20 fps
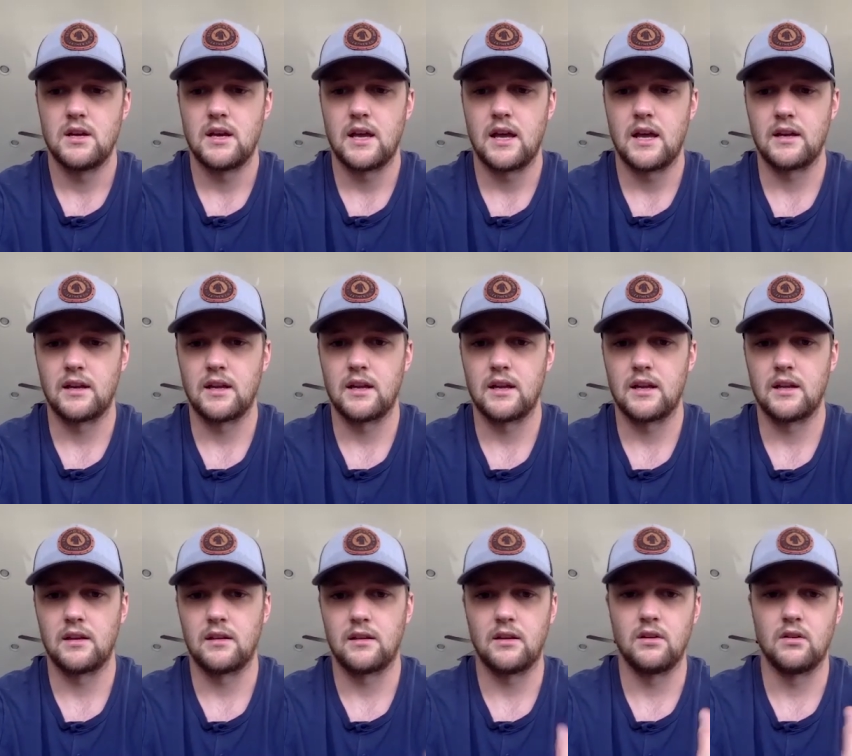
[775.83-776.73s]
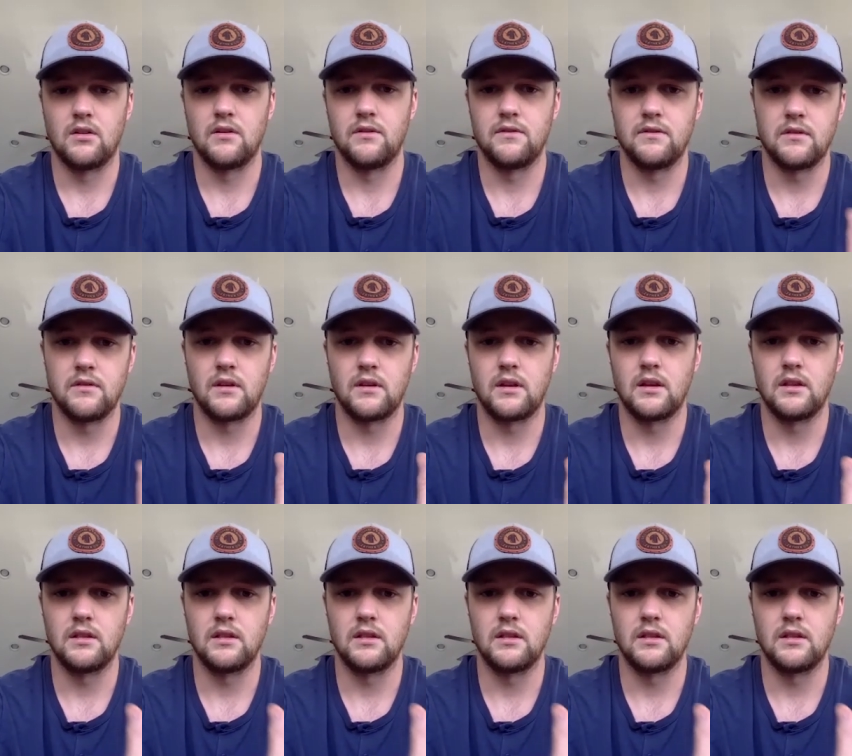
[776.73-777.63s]
and getting you know
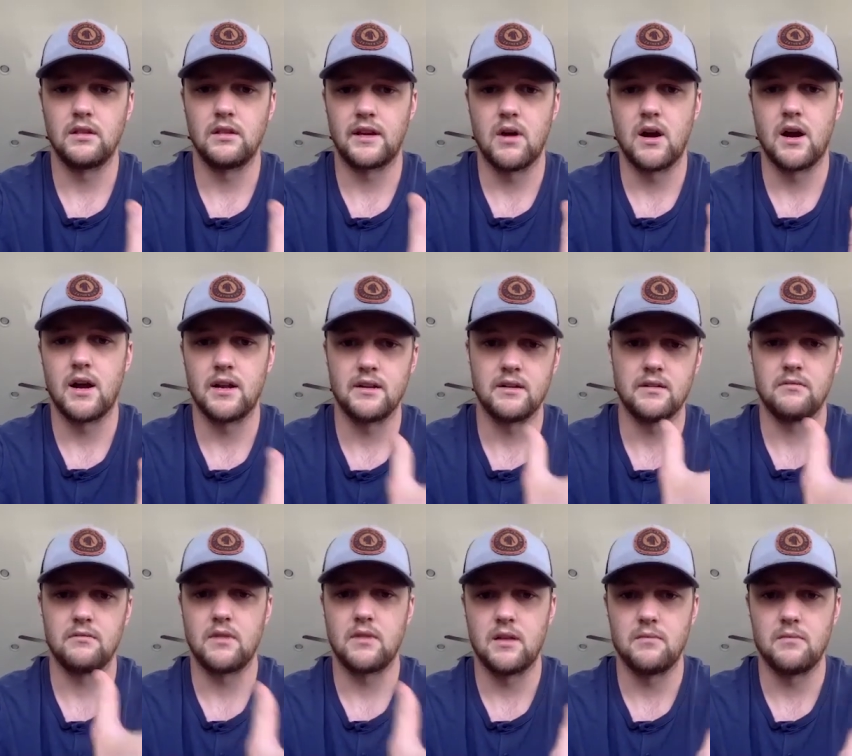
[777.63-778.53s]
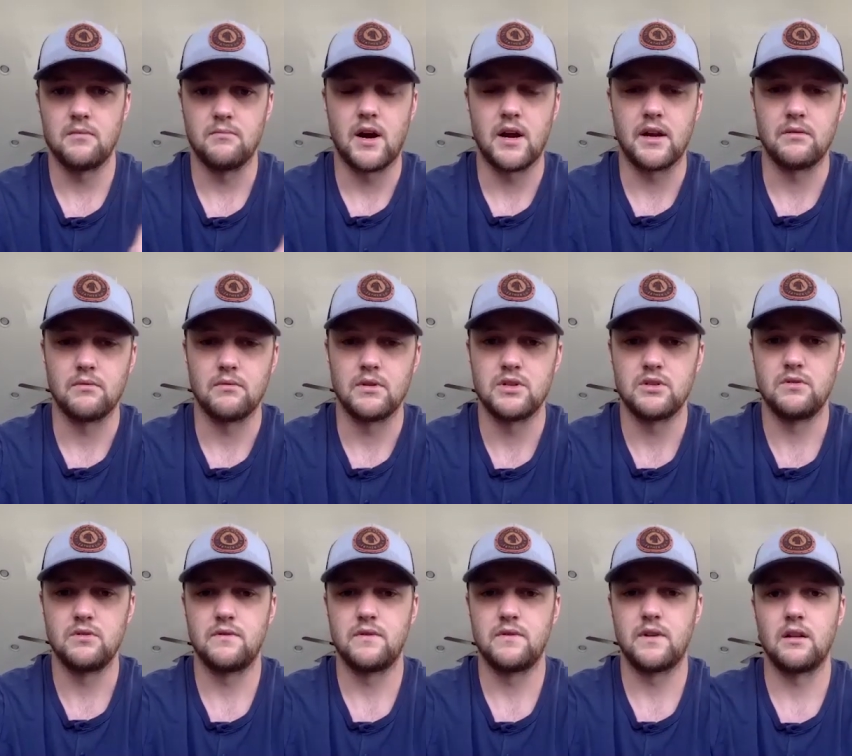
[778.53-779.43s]
letting your mind and, and body
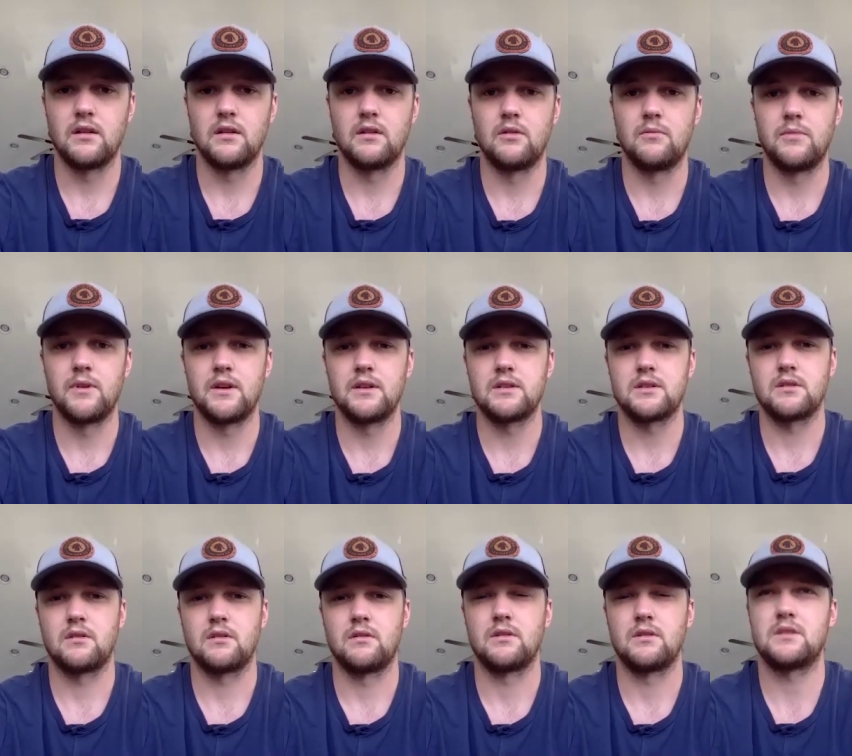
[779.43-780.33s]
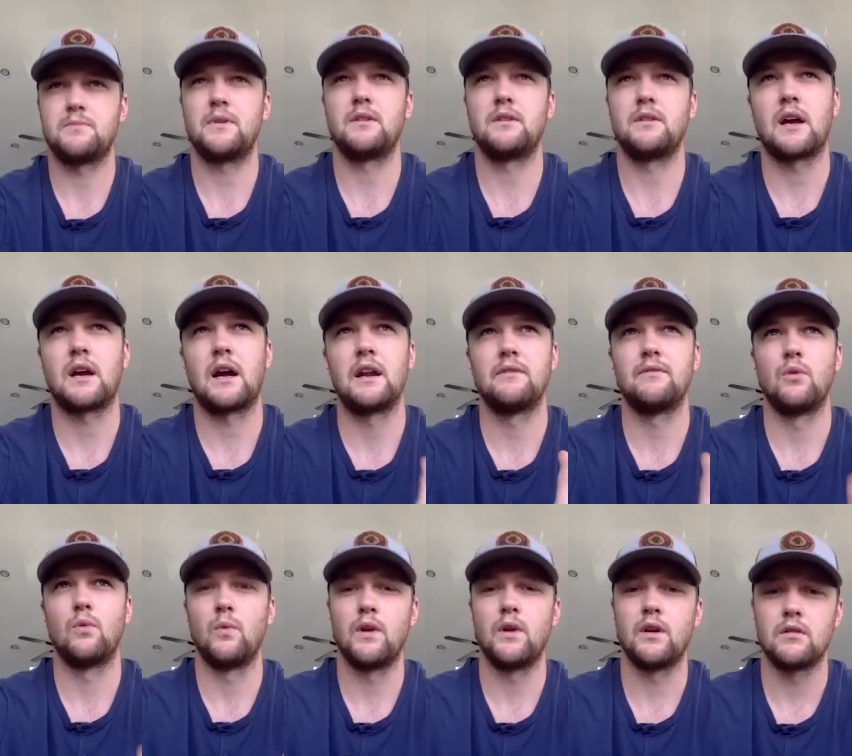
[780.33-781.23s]
rejuvenate a little bit so it's been kind of a
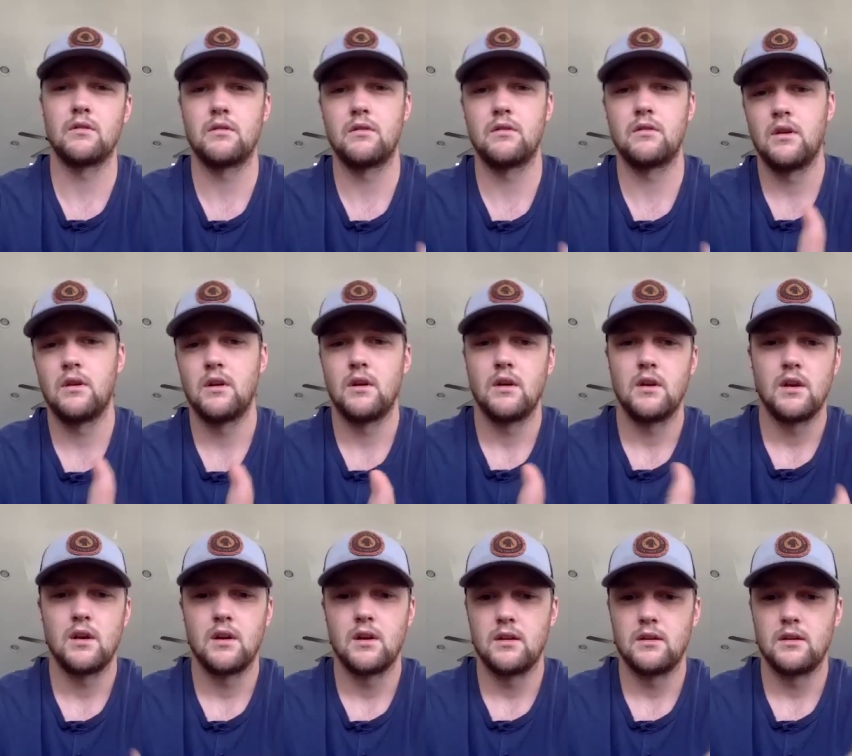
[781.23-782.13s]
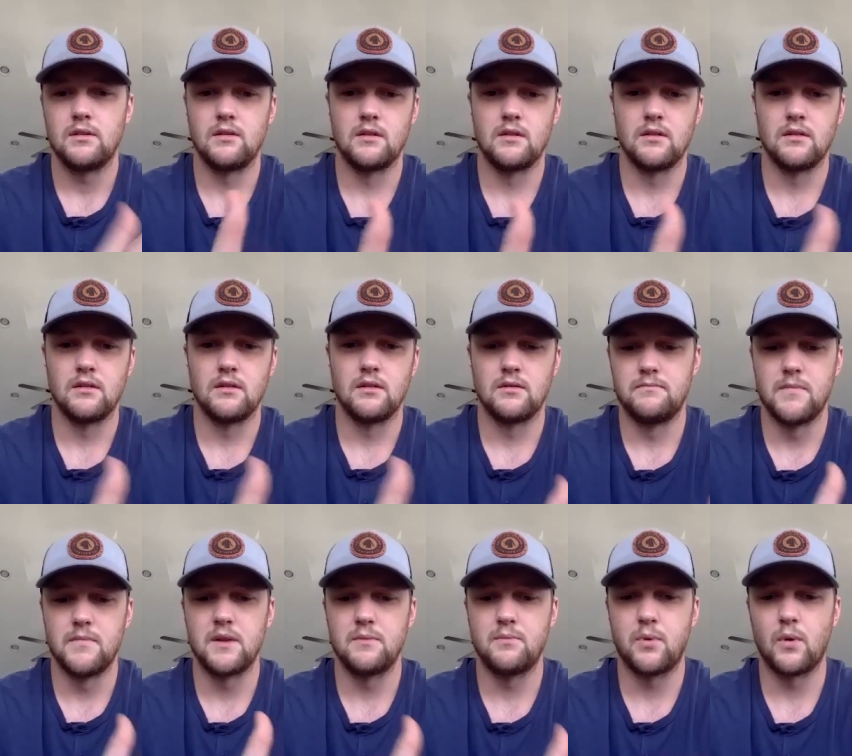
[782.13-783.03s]
weird you know
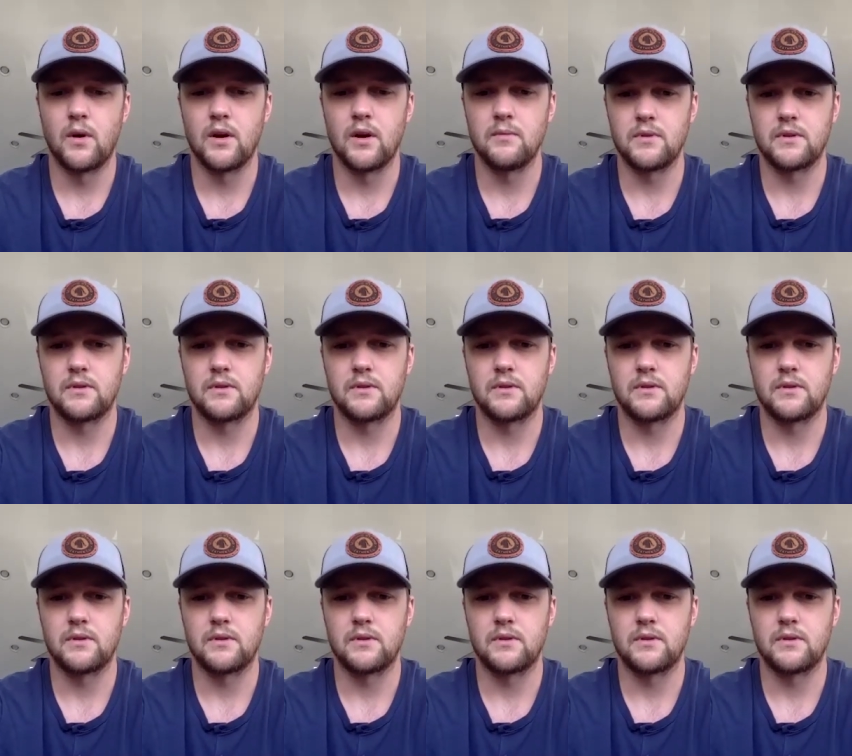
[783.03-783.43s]
midpoint